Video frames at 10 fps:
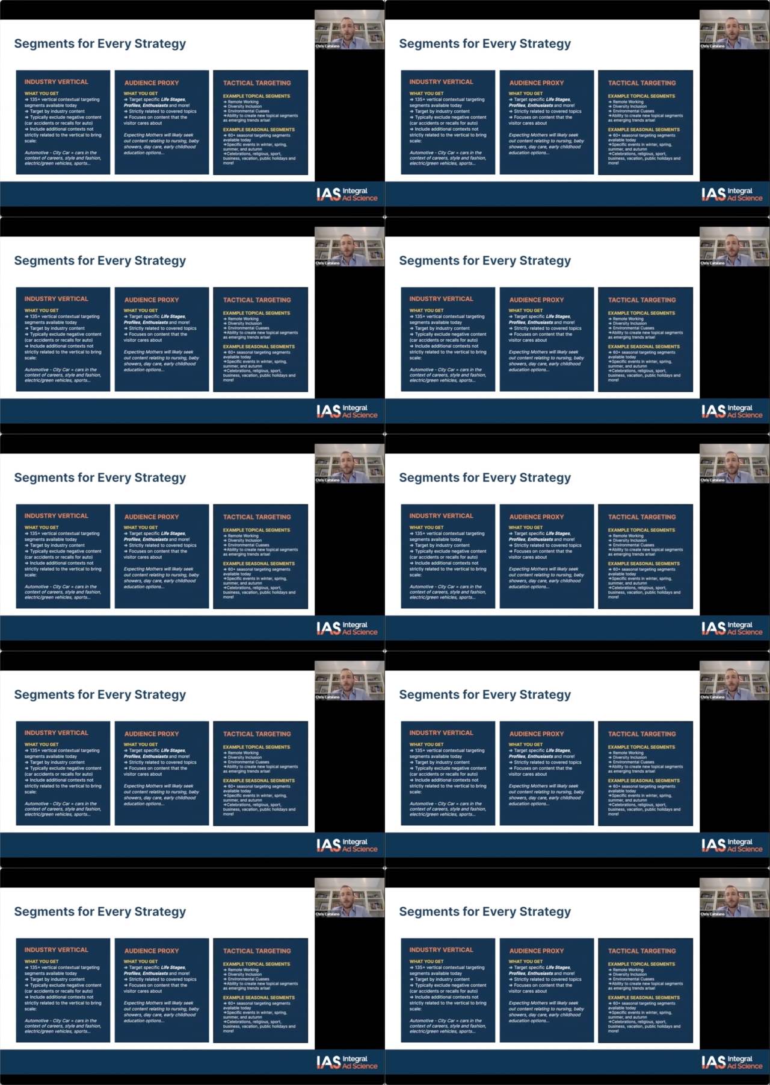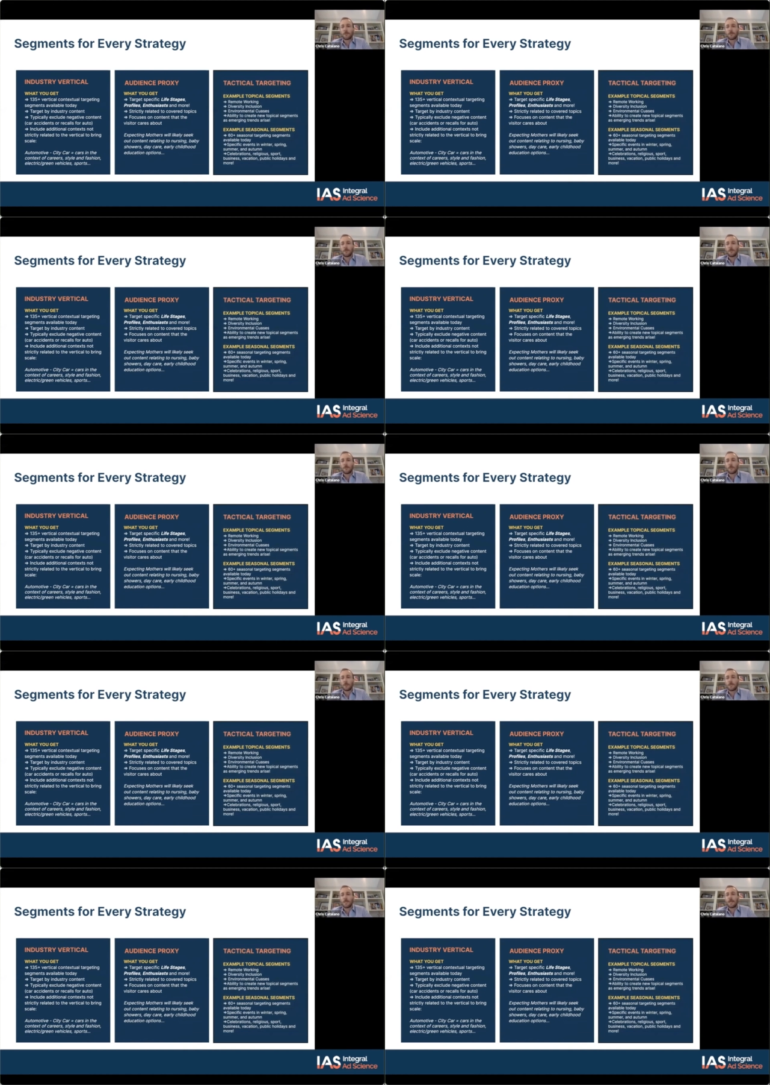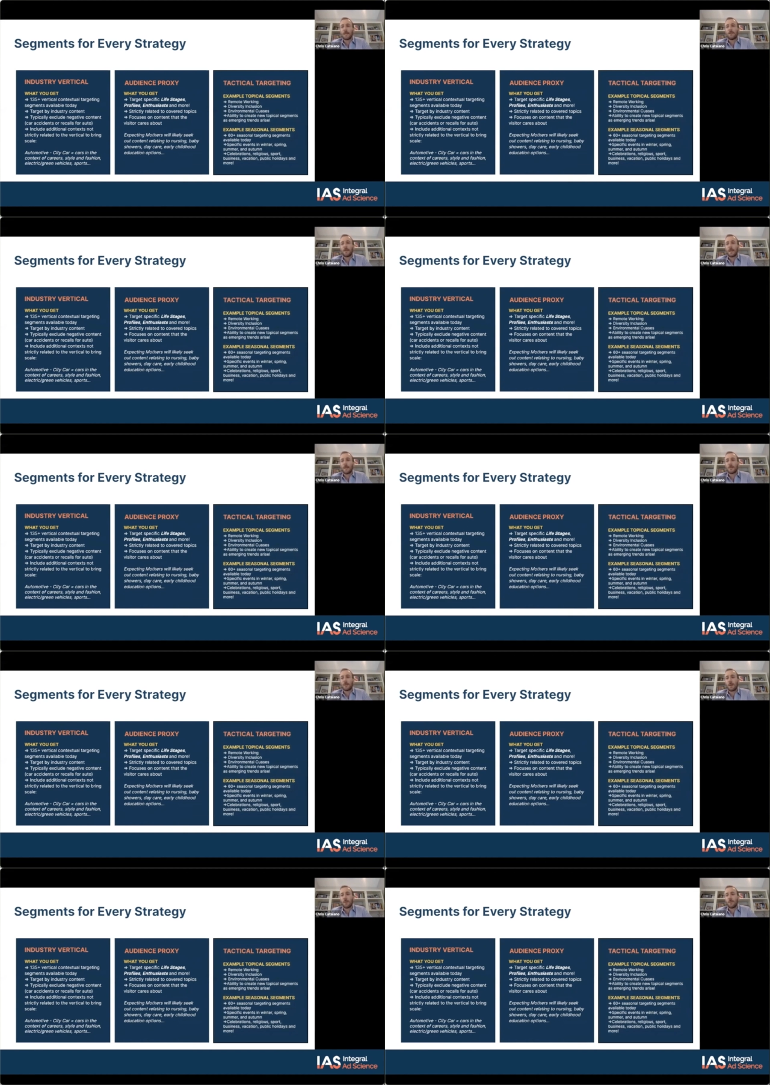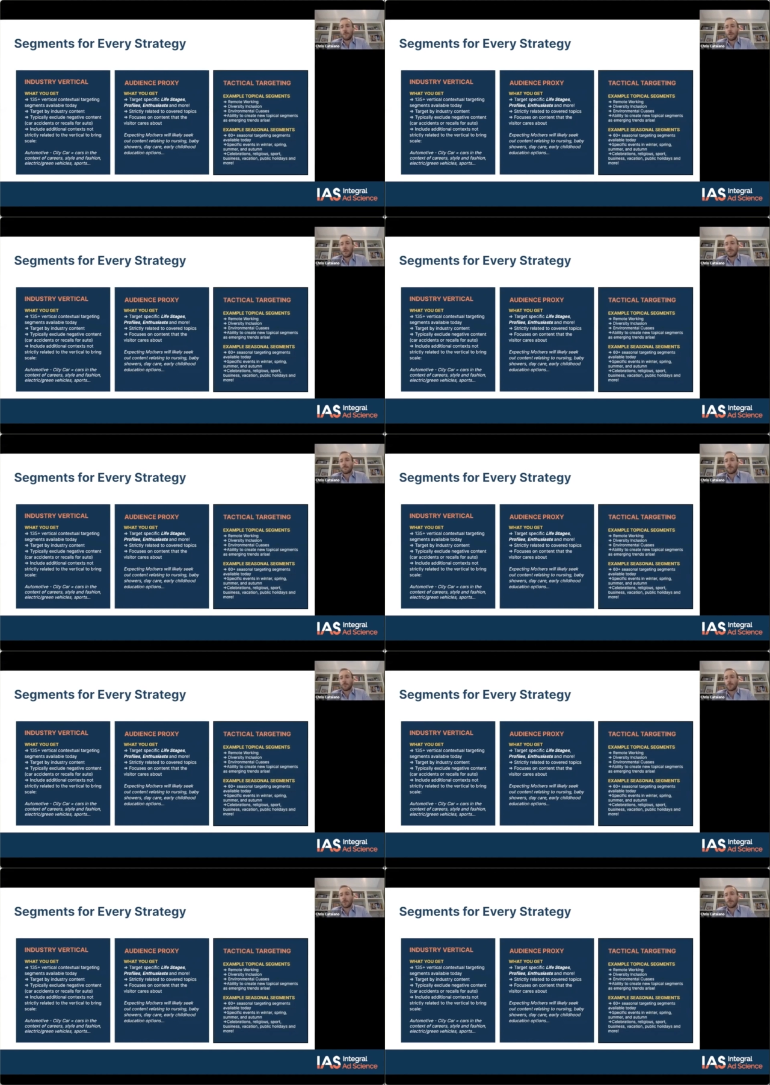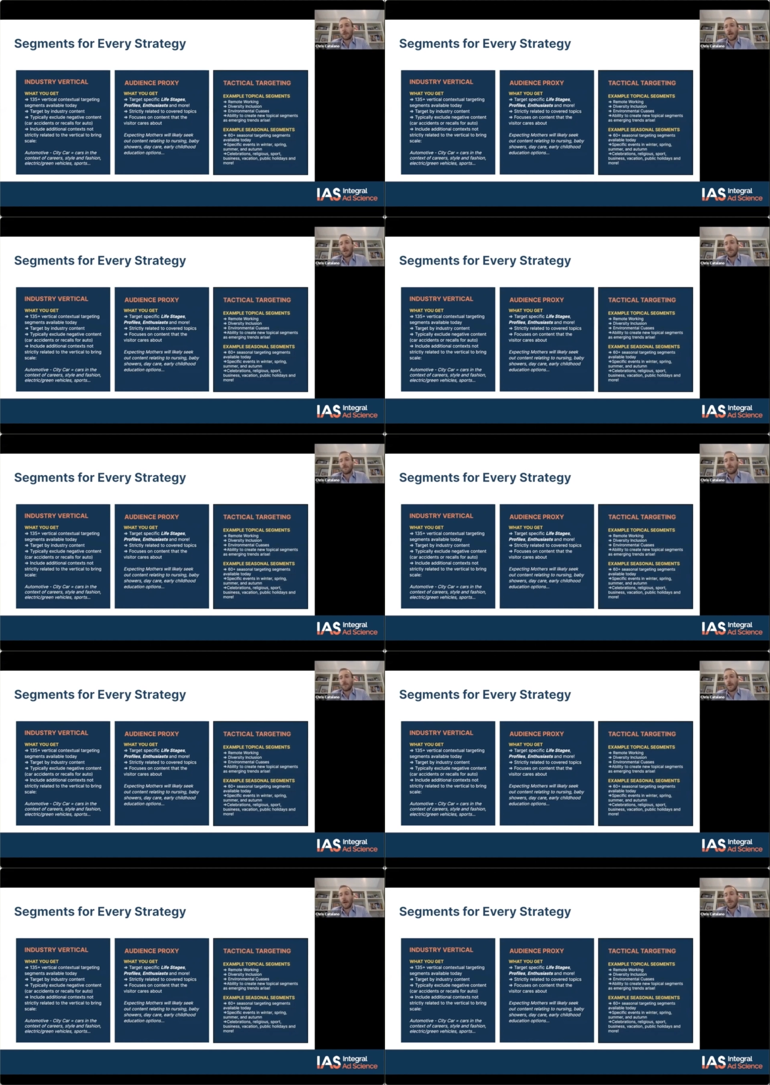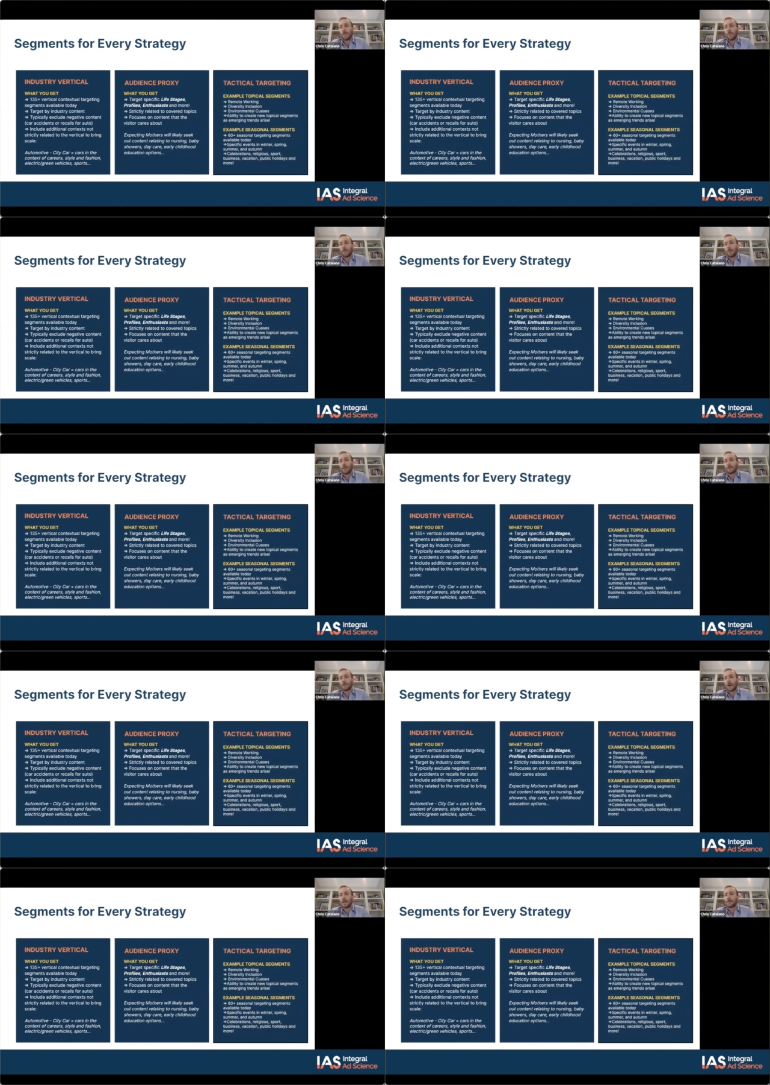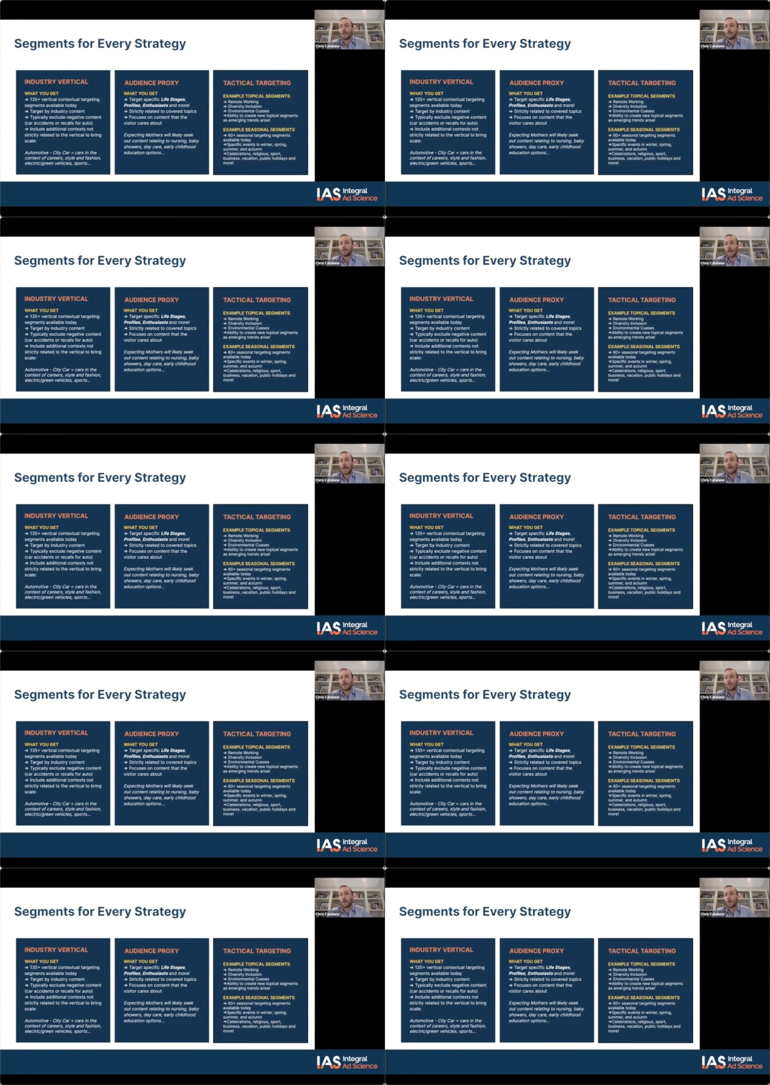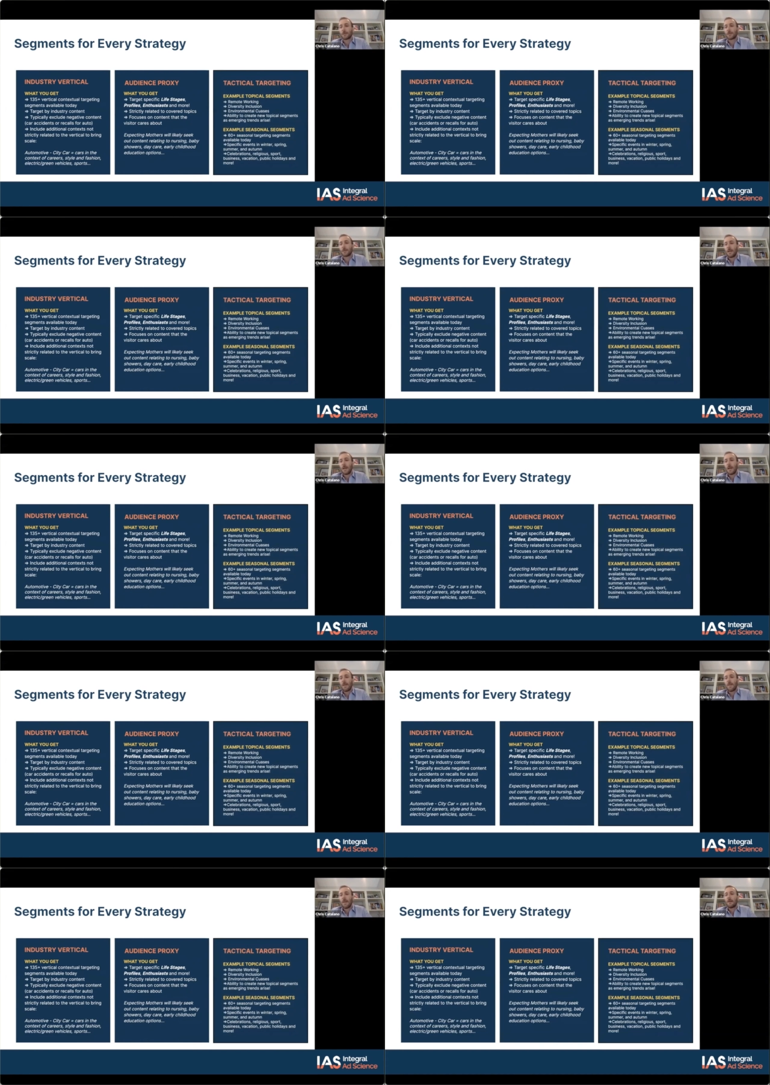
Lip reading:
Nobody's mouth can be seen.